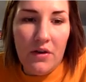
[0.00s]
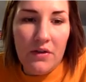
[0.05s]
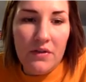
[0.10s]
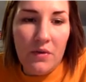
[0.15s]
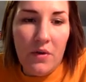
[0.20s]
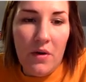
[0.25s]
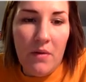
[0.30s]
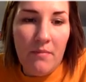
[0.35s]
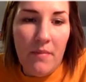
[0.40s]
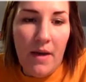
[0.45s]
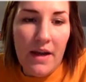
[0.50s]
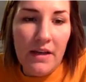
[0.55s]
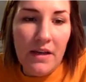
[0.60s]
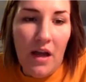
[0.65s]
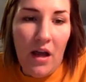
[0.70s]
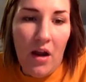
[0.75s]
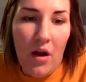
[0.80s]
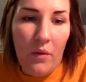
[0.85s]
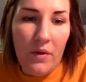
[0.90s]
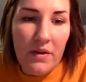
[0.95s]
So it might
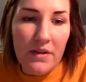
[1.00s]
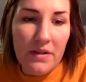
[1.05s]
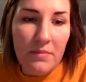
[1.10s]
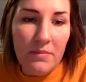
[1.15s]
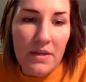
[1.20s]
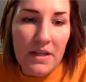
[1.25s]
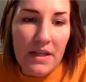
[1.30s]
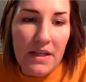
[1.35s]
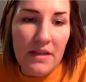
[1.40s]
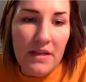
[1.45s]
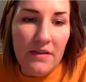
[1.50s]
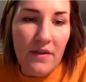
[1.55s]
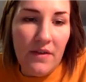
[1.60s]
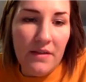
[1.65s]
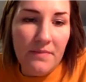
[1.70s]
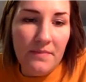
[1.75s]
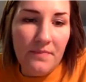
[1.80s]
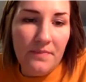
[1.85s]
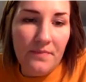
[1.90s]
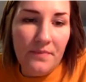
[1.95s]
not always be
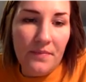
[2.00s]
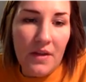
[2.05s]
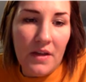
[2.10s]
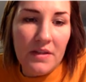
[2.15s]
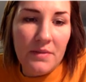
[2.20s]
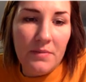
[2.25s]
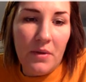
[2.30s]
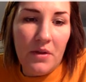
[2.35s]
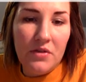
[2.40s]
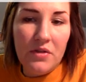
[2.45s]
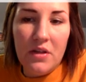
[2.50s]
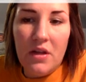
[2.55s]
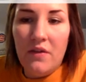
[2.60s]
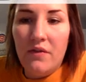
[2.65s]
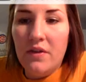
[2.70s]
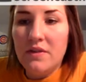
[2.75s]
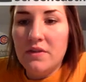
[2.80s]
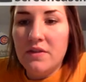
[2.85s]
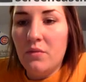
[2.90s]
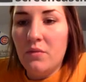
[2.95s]
even, especially
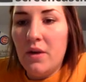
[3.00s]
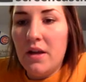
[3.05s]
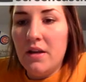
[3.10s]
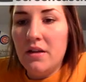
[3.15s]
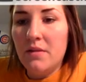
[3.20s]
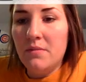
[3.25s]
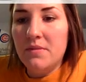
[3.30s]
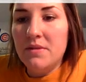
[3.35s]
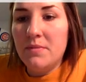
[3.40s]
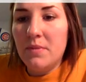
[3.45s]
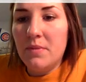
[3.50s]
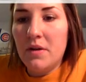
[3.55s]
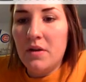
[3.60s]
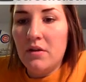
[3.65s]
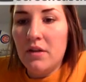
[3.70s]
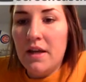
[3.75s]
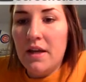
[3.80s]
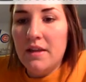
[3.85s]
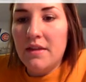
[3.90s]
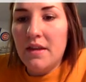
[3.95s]
if it's a random spinner
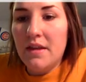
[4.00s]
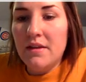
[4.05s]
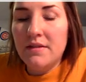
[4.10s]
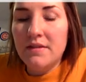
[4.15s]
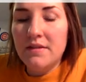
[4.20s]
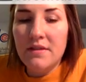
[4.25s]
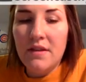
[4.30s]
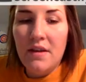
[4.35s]
like this.